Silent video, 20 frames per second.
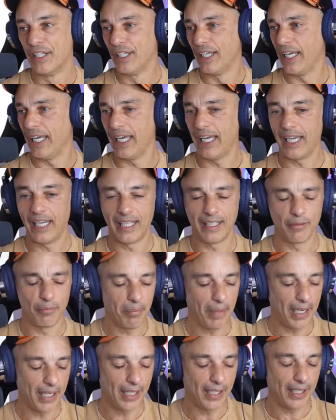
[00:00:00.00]
And
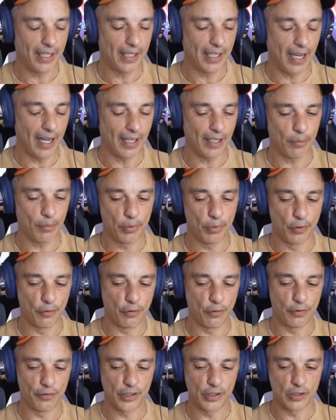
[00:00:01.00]
many other
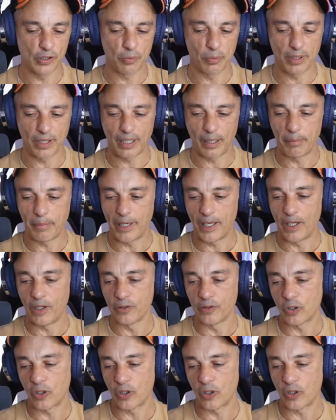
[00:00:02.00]
beautiful videos will come out.